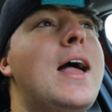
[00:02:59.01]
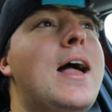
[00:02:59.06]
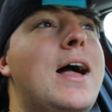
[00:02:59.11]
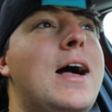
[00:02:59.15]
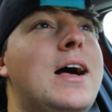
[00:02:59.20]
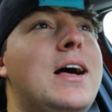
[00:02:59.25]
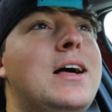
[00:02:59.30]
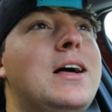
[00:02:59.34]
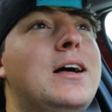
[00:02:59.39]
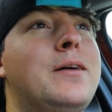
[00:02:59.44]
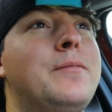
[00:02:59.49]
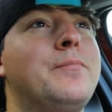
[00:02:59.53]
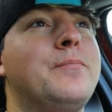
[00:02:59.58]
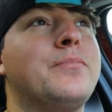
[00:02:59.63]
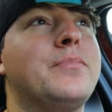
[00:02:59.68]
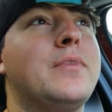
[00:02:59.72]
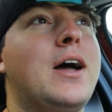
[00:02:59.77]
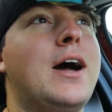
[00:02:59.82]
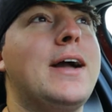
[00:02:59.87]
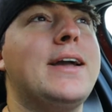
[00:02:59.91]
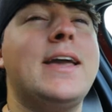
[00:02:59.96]

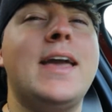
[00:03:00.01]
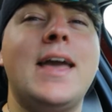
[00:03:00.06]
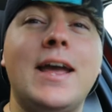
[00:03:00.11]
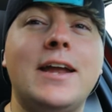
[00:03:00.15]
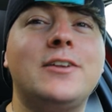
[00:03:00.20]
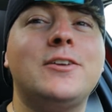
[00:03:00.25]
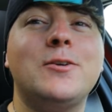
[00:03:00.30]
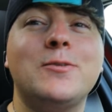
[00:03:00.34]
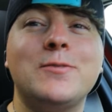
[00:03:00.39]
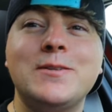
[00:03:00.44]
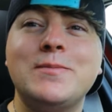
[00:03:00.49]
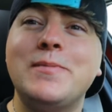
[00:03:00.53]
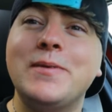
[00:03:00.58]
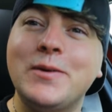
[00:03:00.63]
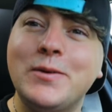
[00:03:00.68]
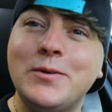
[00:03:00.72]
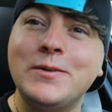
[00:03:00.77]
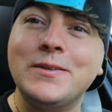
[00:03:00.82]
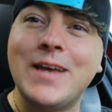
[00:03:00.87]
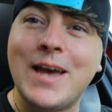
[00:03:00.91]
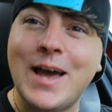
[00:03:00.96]
I can't go to my
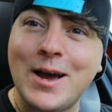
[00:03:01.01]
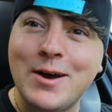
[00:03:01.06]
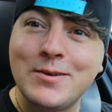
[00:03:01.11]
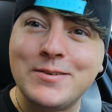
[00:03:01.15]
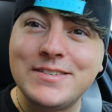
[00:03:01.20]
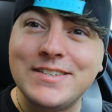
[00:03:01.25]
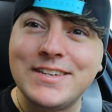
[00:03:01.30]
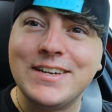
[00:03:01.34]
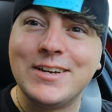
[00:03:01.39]
old house